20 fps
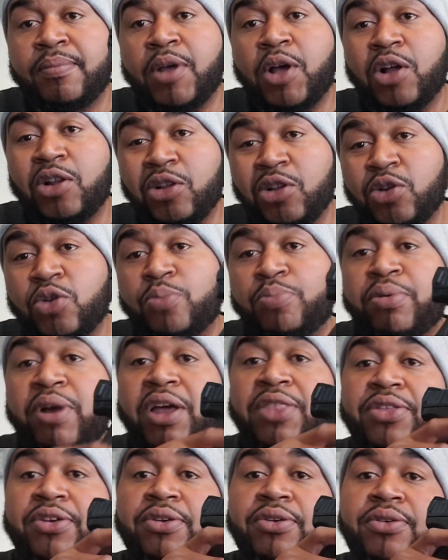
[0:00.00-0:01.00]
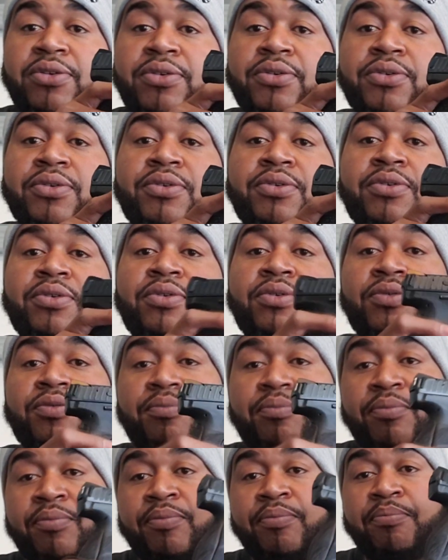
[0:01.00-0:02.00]
a little brother.
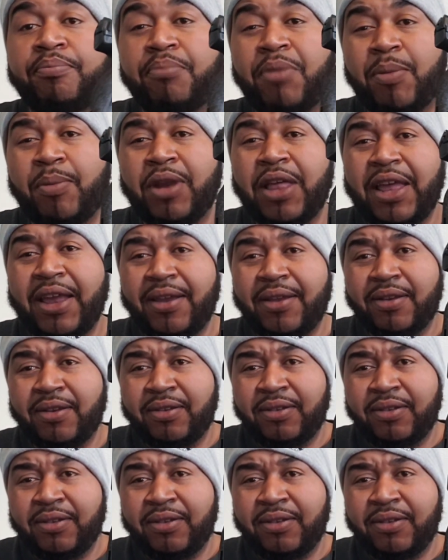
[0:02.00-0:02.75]
Remember that?